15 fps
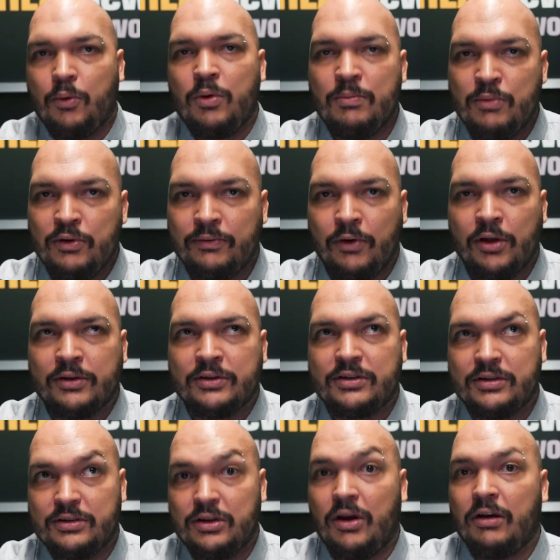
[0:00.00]
we move on to
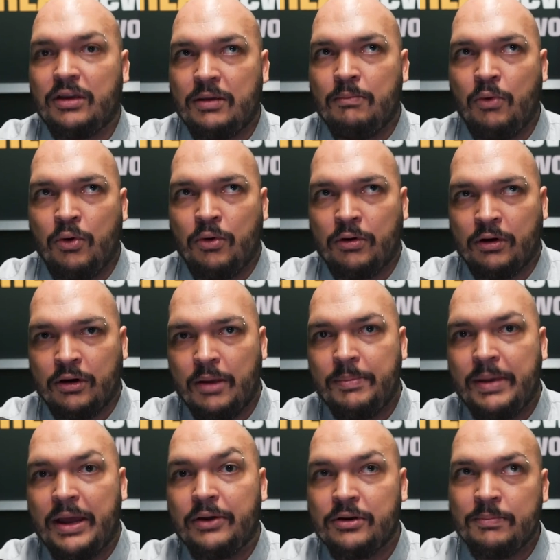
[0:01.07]
talking more
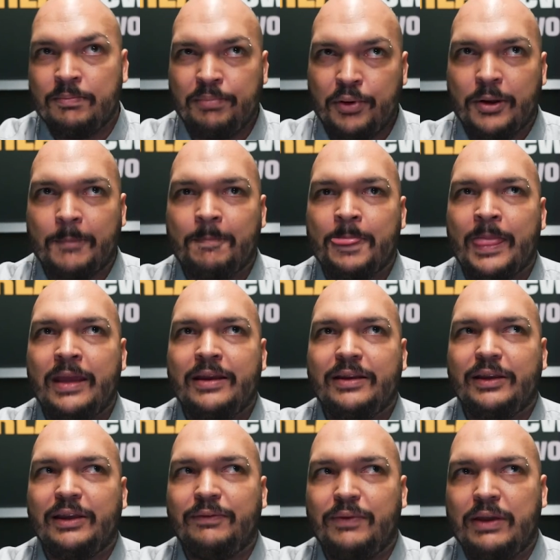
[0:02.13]
about your book,
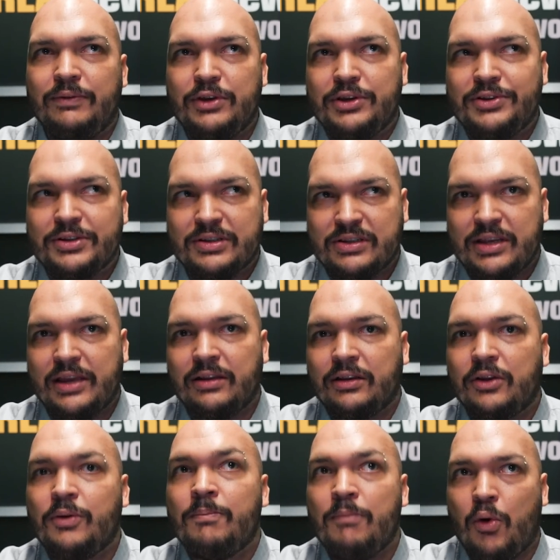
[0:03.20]
if, if you could just say a
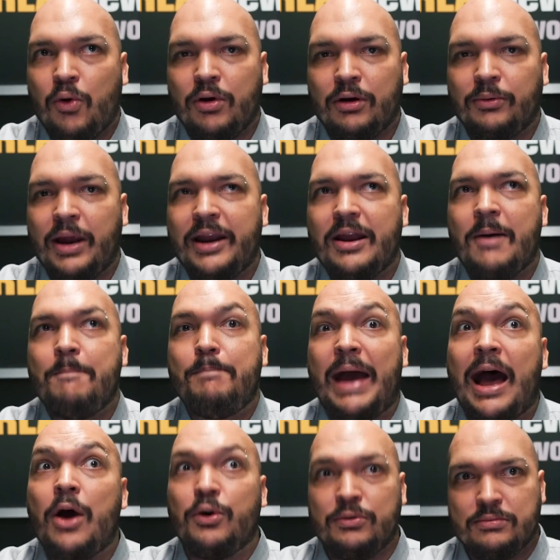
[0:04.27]
little more, right,
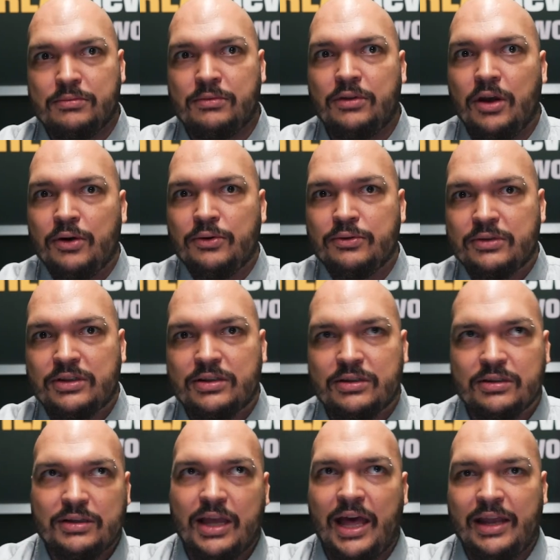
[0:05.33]
about those
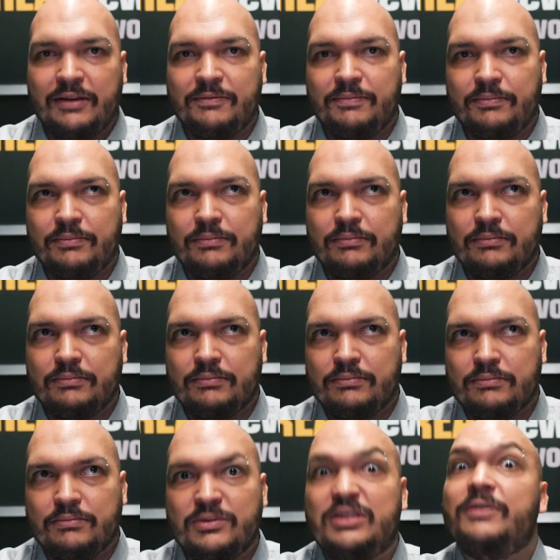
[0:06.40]
kind of
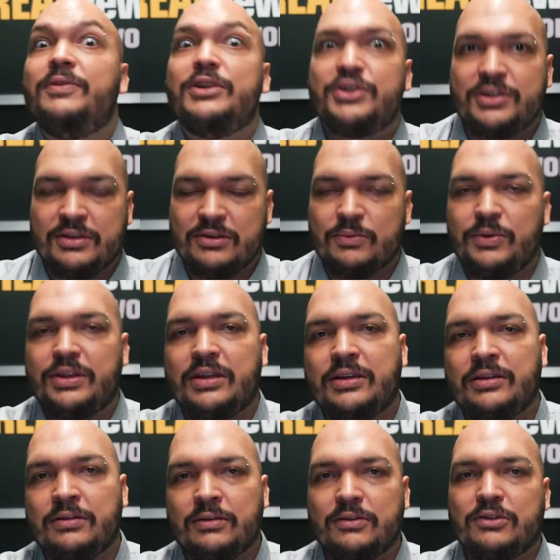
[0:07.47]
divisions
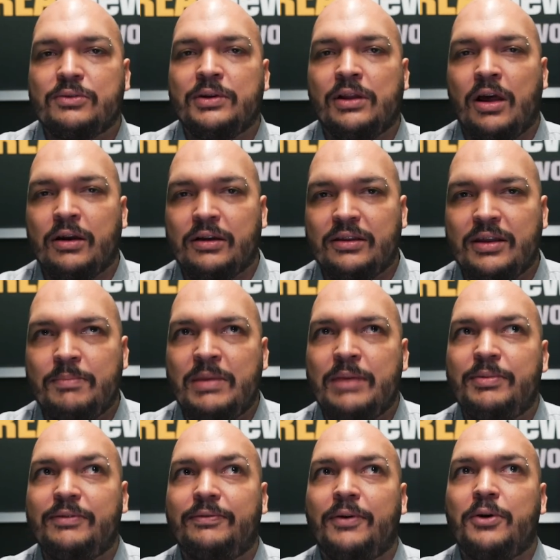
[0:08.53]
within Sri Lanka that
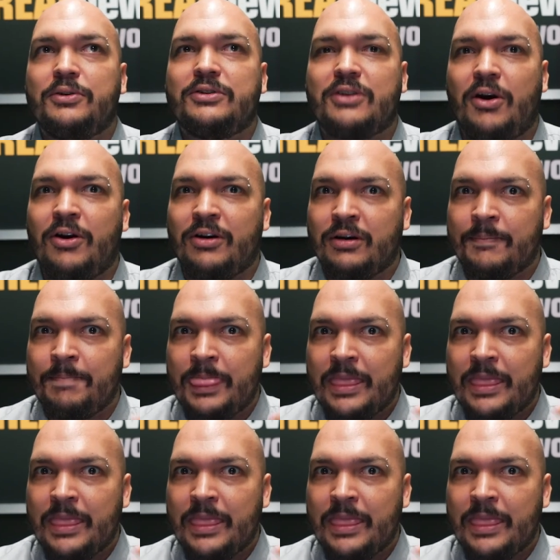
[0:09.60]
maybe folks aren't